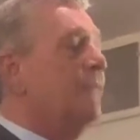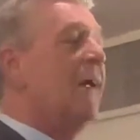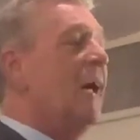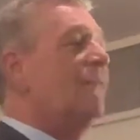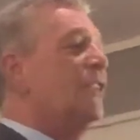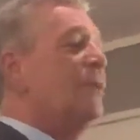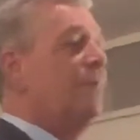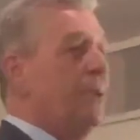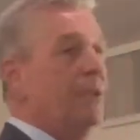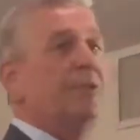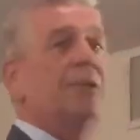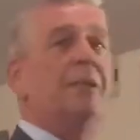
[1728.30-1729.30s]
If you have a
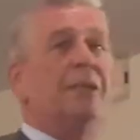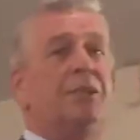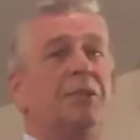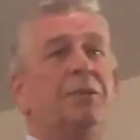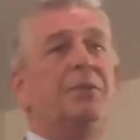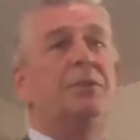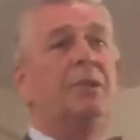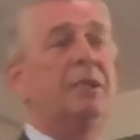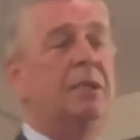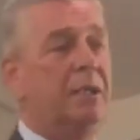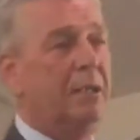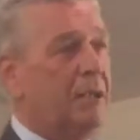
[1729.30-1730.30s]
spiritual issue,
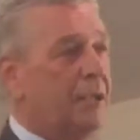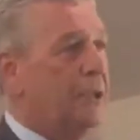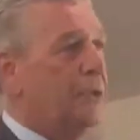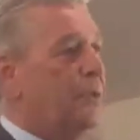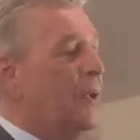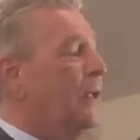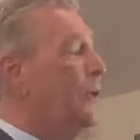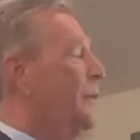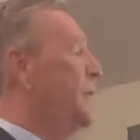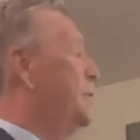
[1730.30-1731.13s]
surrender